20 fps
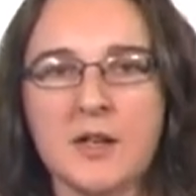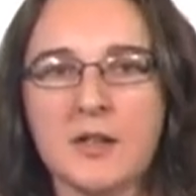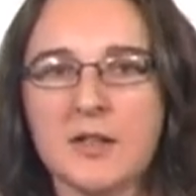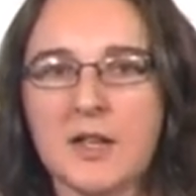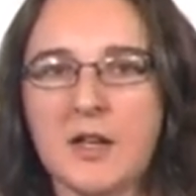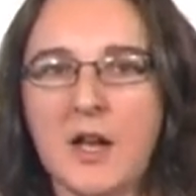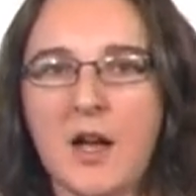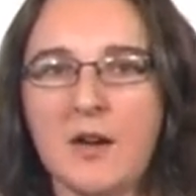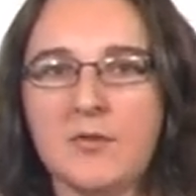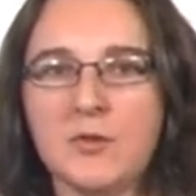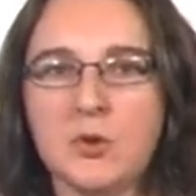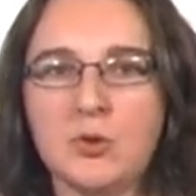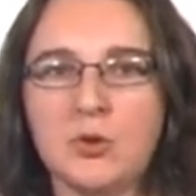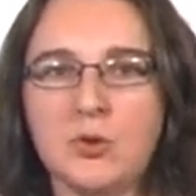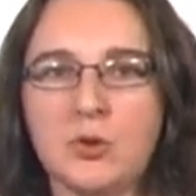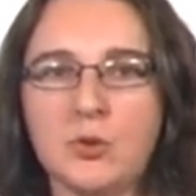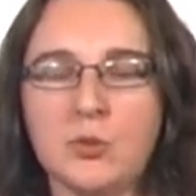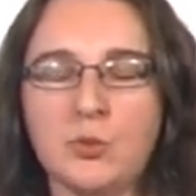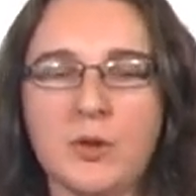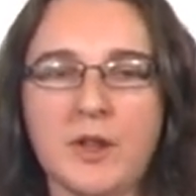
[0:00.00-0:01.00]
that have to
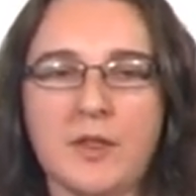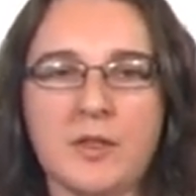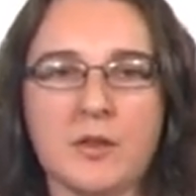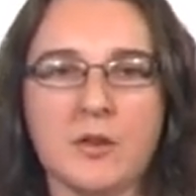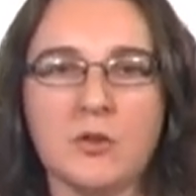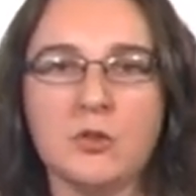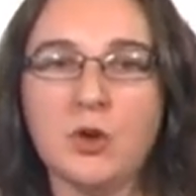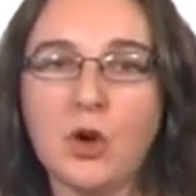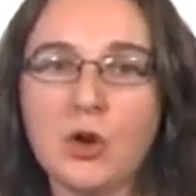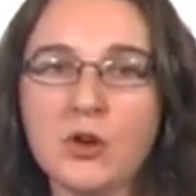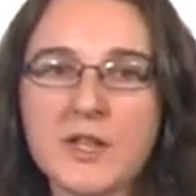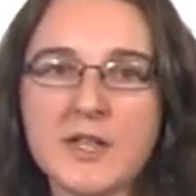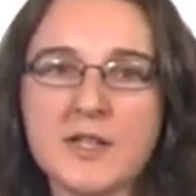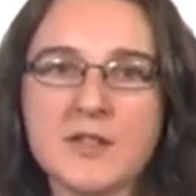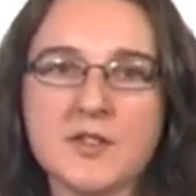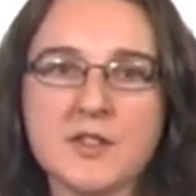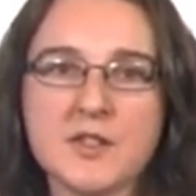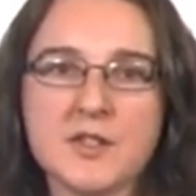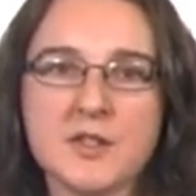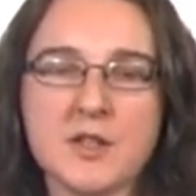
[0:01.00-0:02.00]
do with
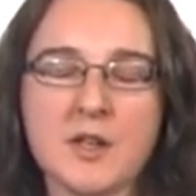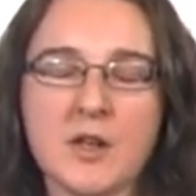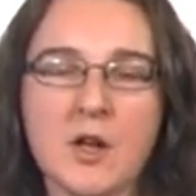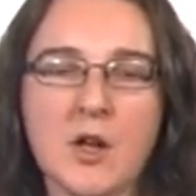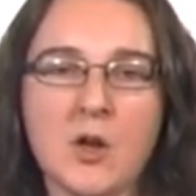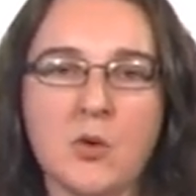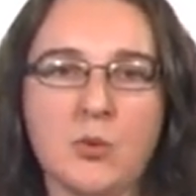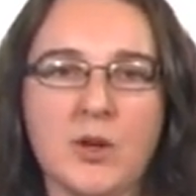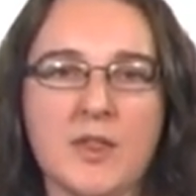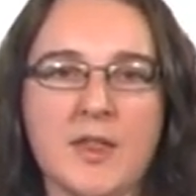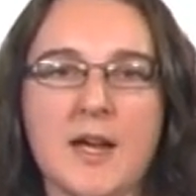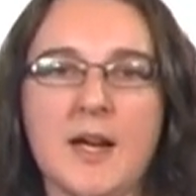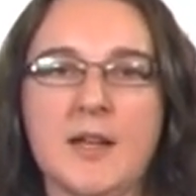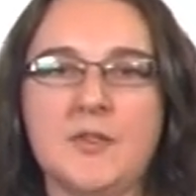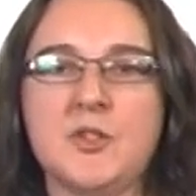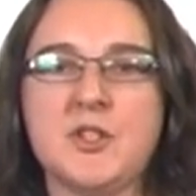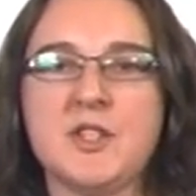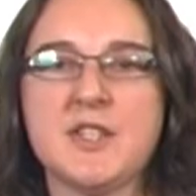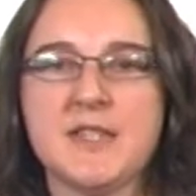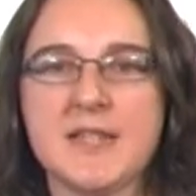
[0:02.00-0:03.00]
knowledge, with
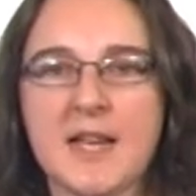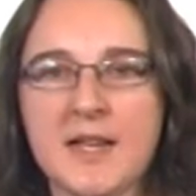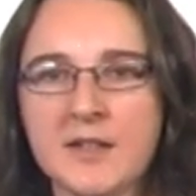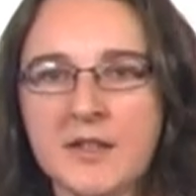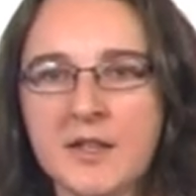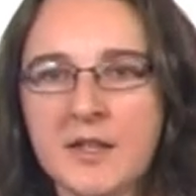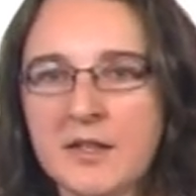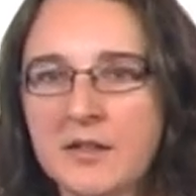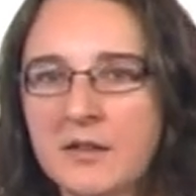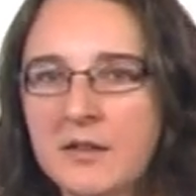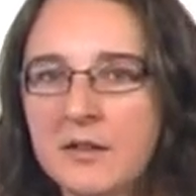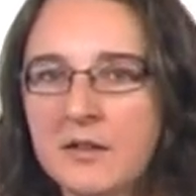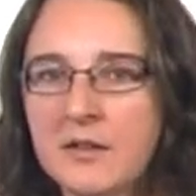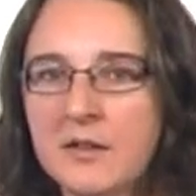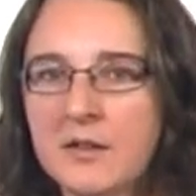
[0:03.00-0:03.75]
understanding,